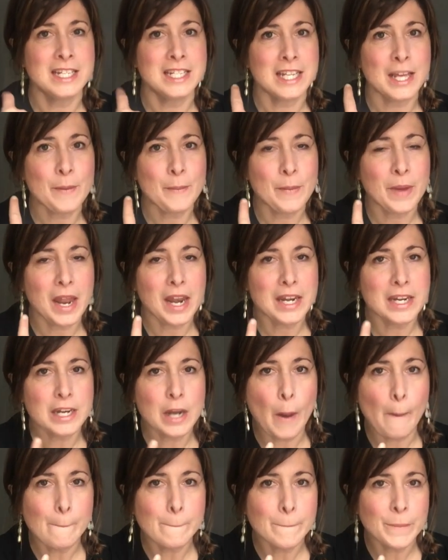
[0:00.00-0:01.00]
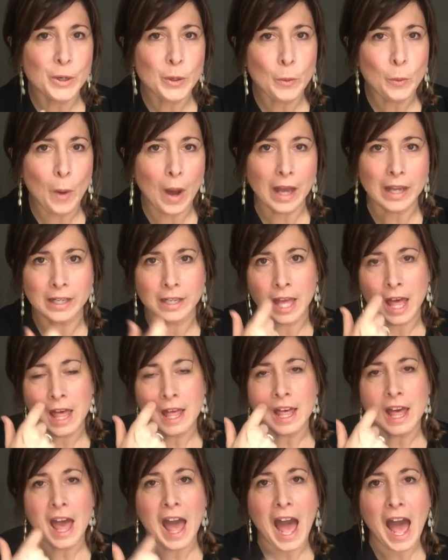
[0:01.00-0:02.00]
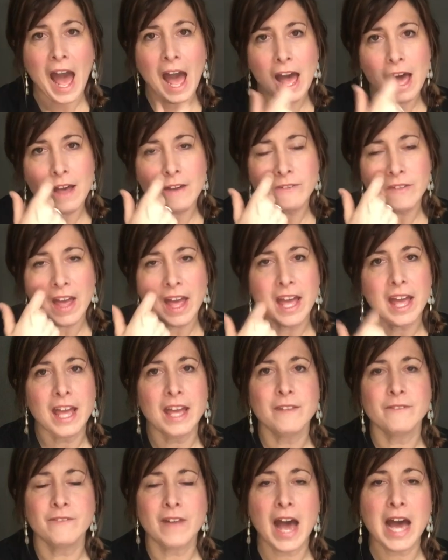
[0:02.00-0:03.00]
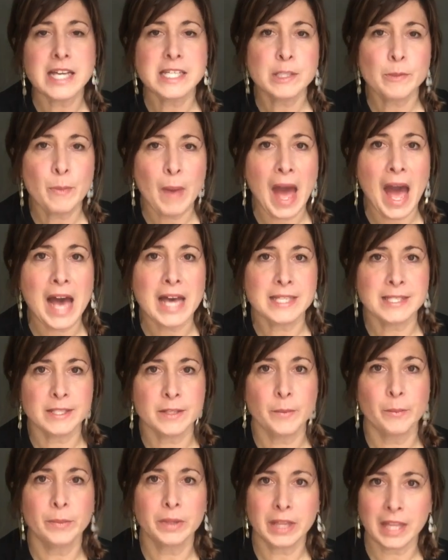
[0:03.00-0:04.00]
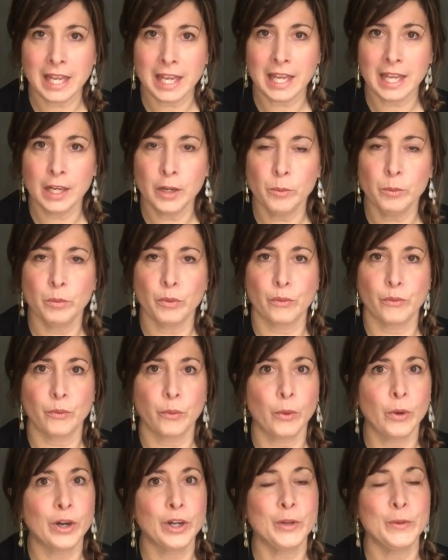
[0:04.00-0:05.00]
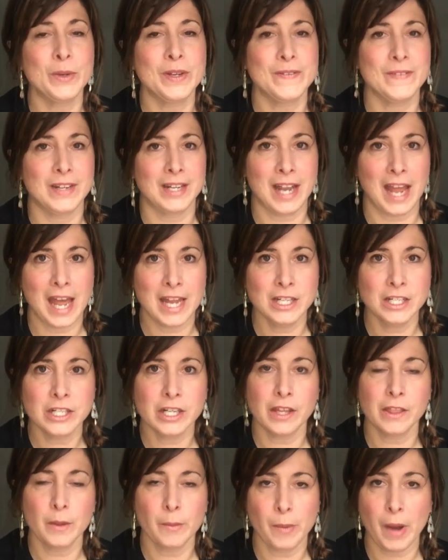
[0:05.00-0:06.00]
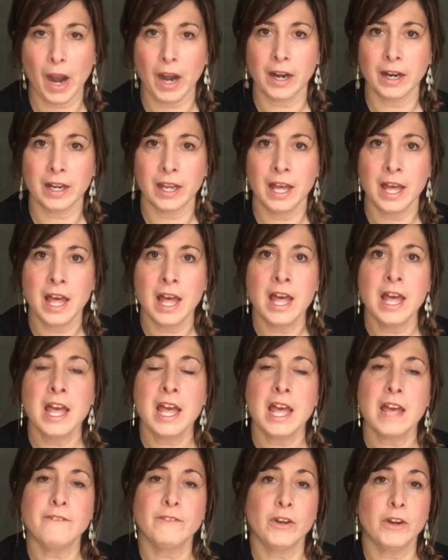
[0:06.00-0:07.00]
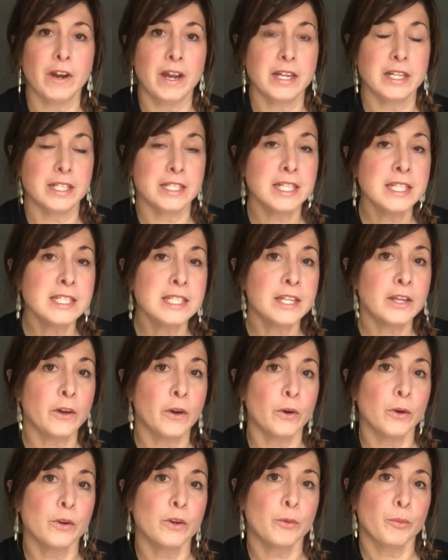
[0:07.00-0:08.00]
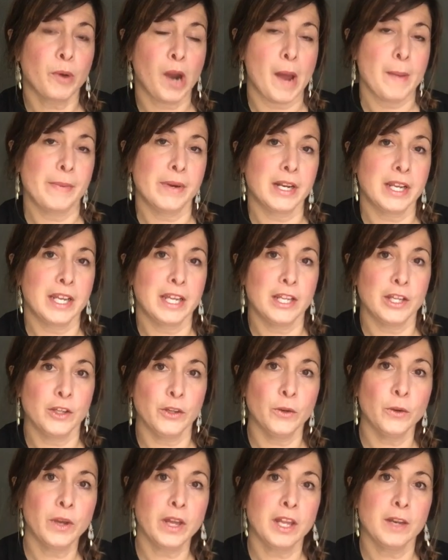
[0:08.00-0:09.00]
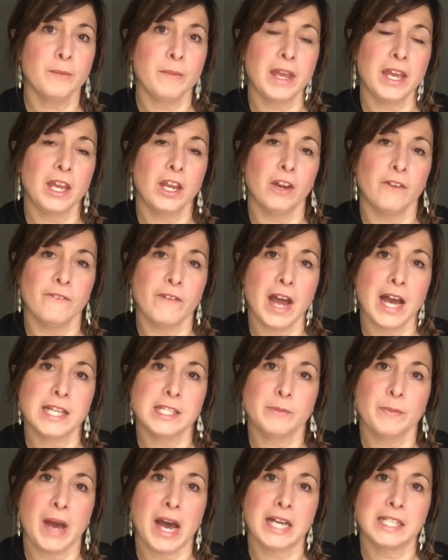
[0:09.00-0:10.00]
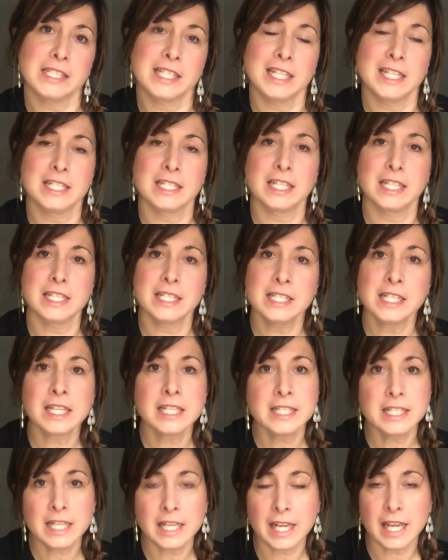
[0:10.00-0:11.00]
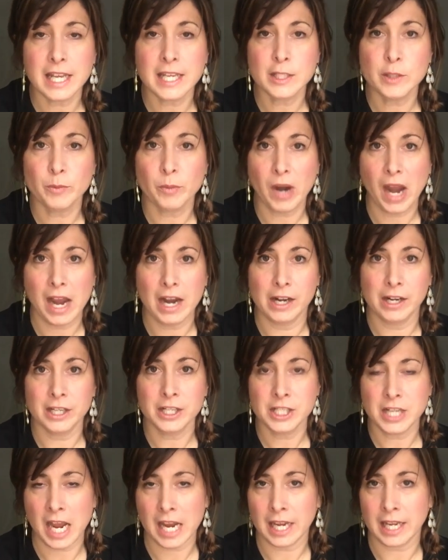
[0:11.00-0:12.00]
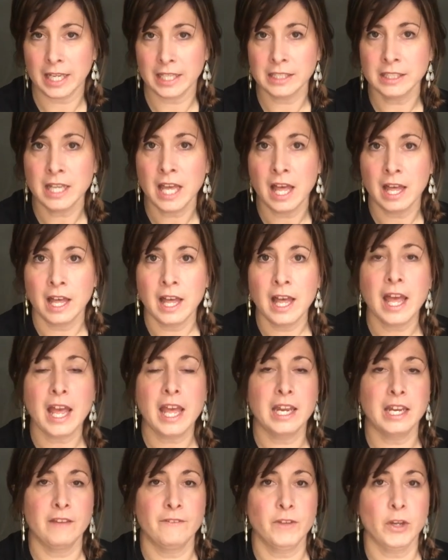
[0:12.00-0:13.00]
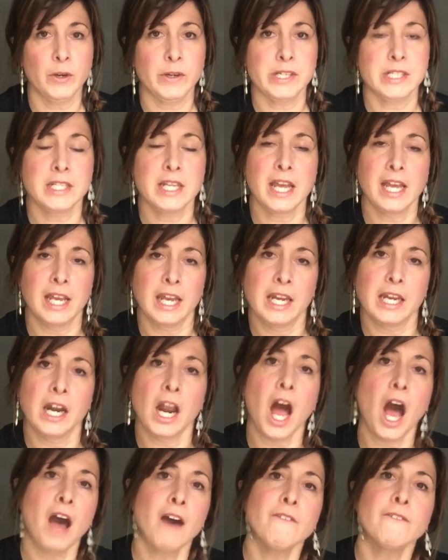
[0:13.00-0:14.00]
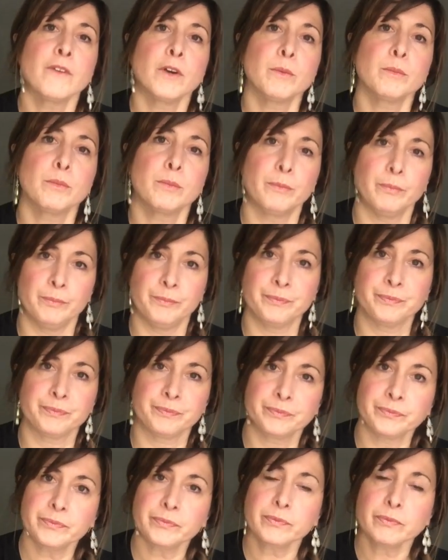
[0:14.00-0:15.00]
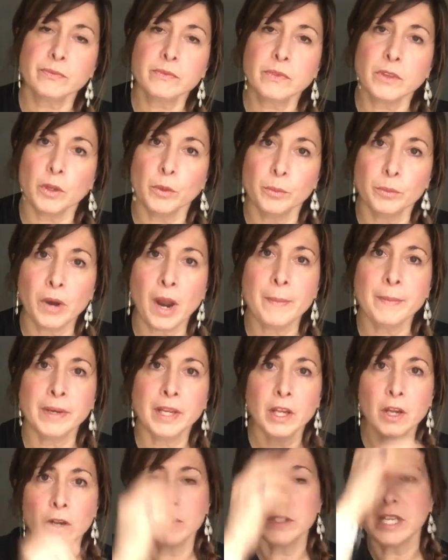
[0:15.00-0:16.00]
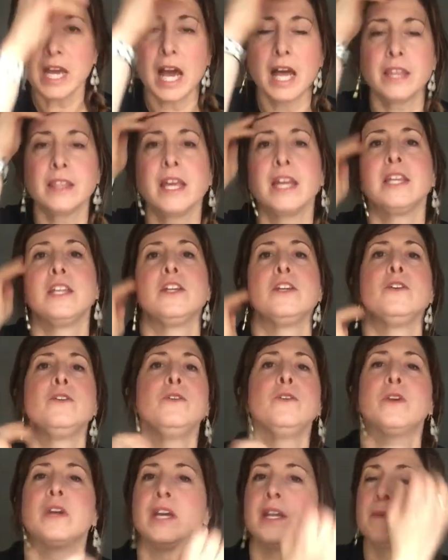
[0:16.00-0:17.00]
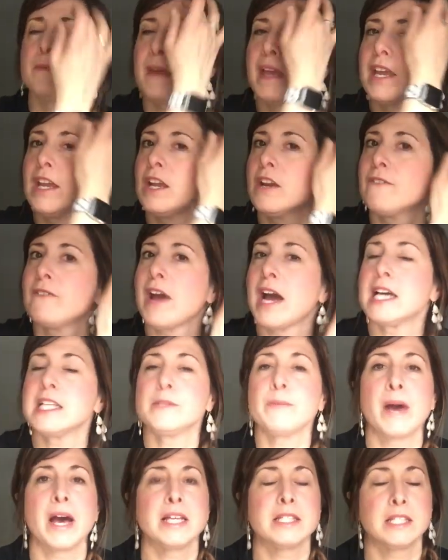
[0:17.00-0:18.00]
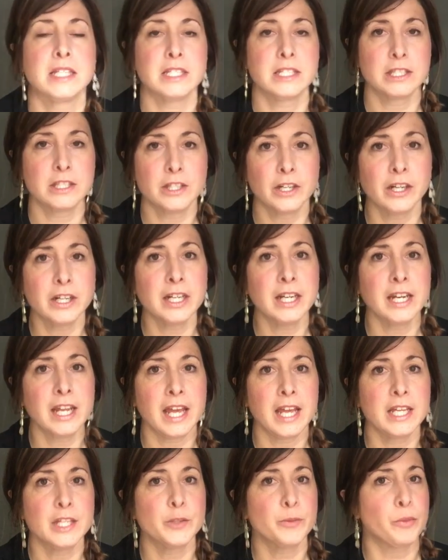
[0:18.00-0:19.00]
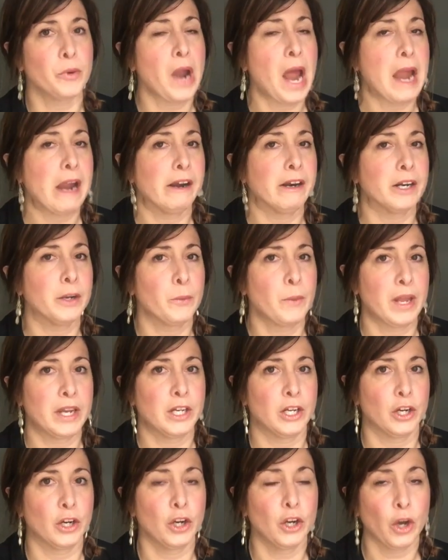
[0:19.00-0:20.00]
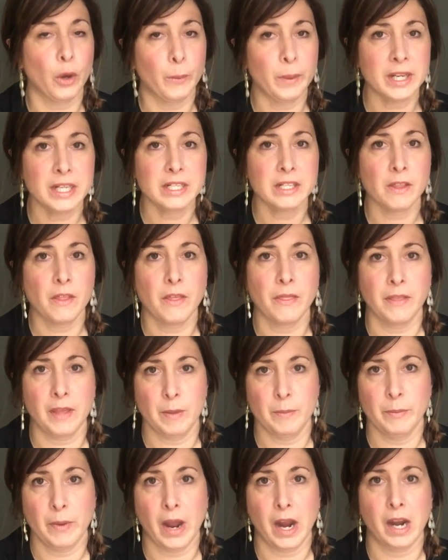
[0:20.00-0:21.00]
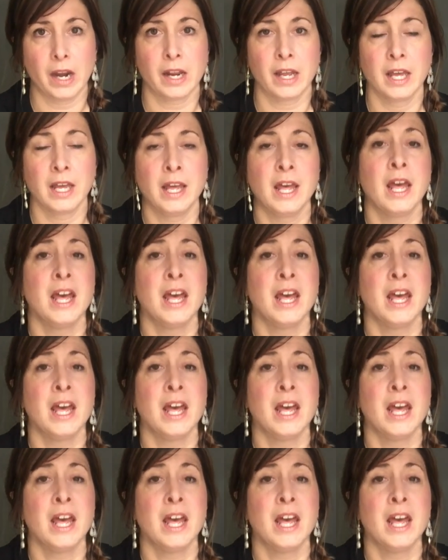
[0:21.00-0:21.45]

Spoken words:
Tip number 1, have a fast pass plan before you even enter the park. If you're at a Disney-owned property, you can make your fast passes 60 days prior to check-in, and if you're staying at an off-property hotel, then you can make your fast passes 30 days prior to when you're going to the theme park.